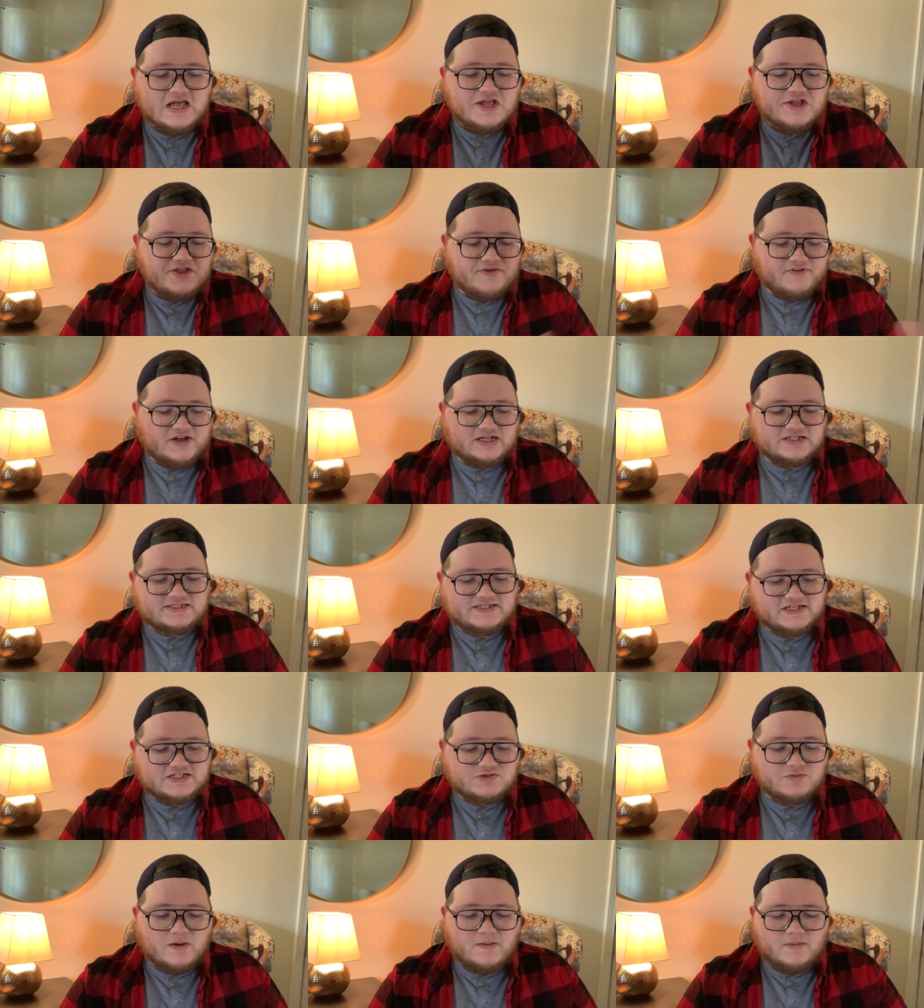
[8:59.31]
You've got
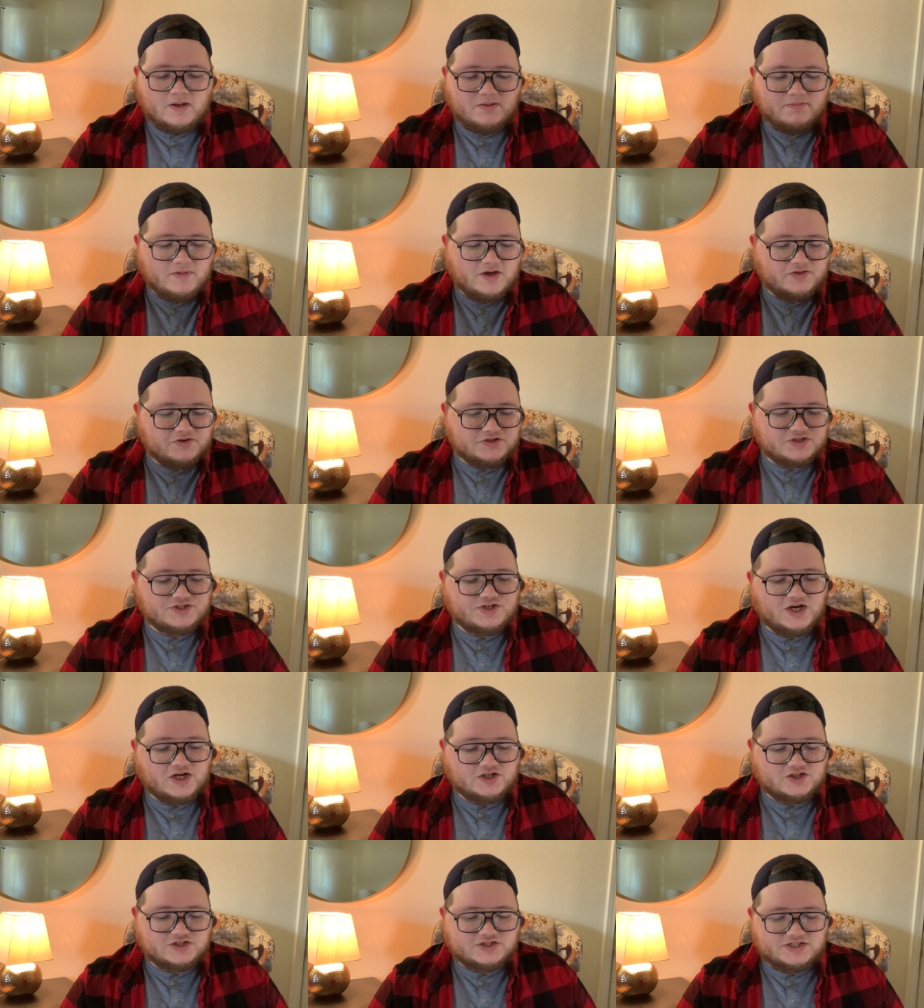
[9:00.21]
six women, mothers,
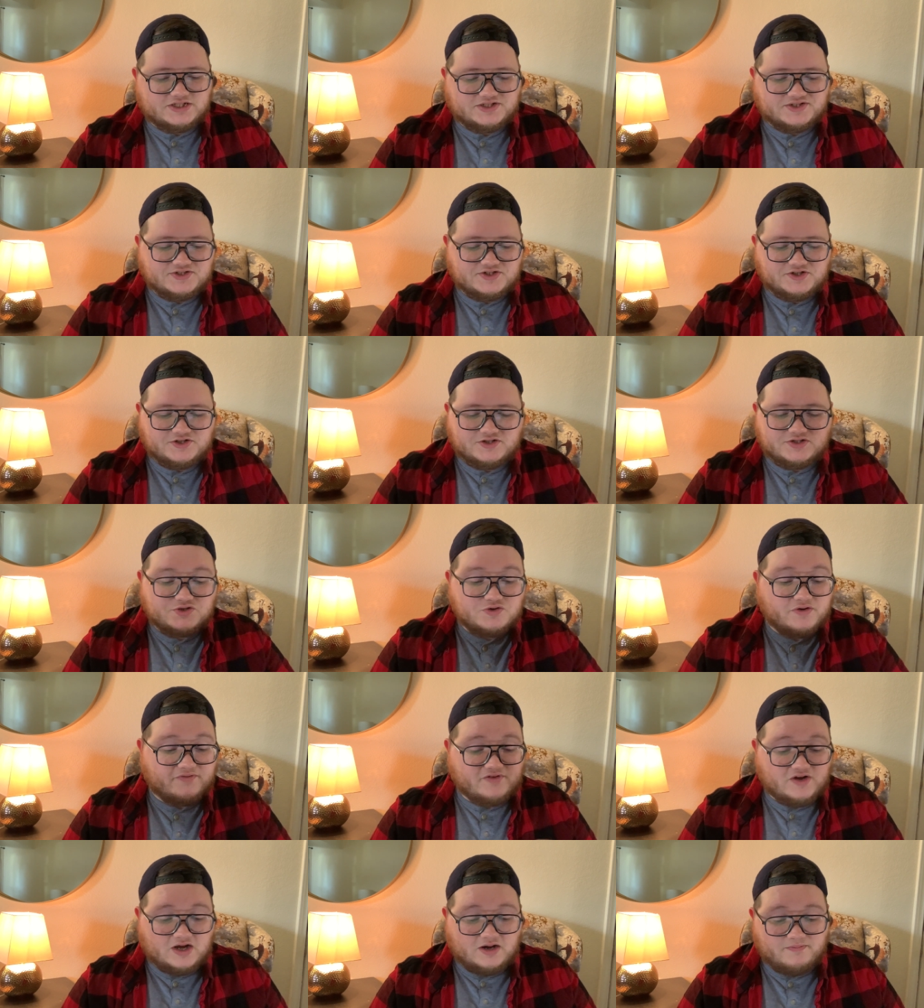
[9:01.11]
daughters, sisters, who
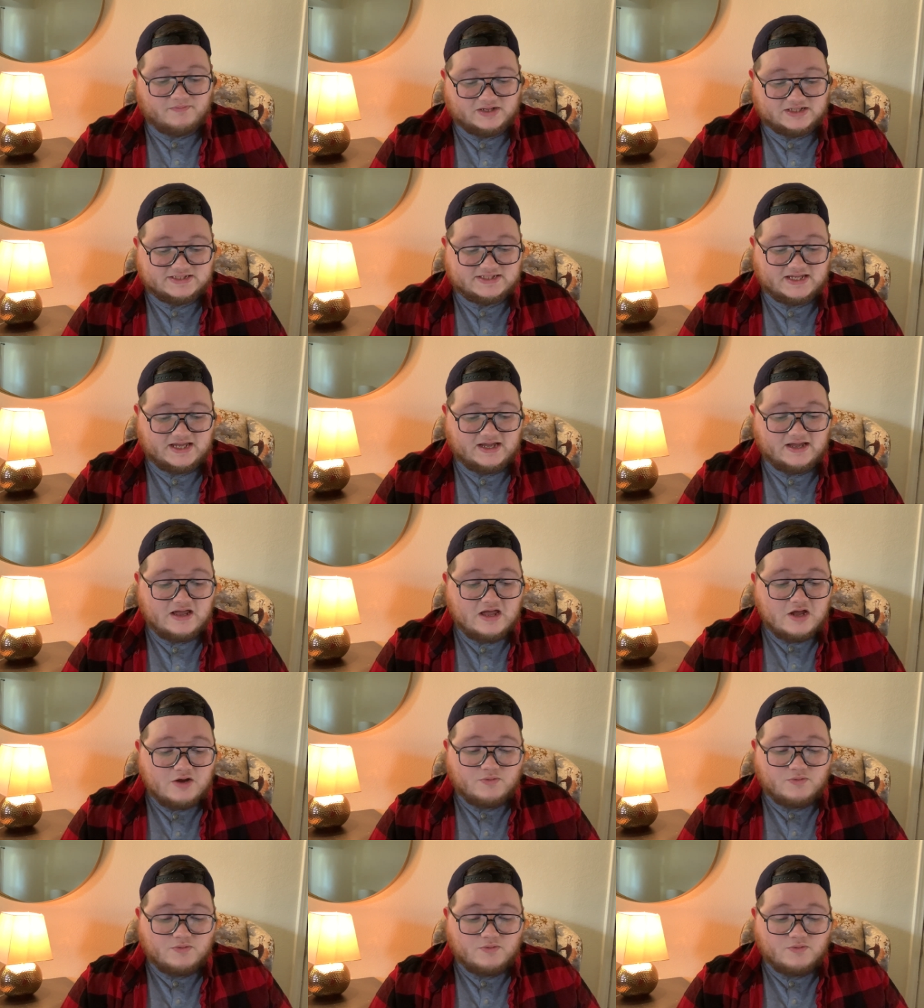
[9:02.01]
have gone missing.